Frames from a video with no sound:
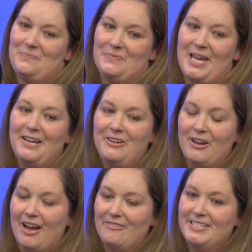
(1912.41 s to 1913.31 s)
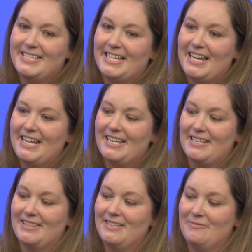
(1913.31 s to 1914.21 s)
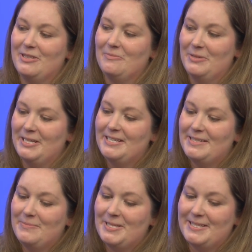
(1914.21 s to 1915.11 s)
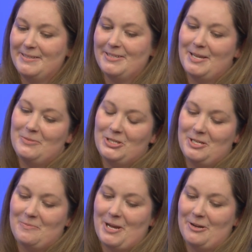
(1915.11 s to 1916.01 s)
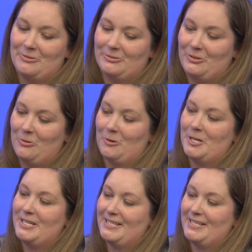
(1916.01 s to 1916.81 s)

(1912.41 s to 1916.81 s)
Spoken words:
yeah, I don't know. I would say the biggest misconception about court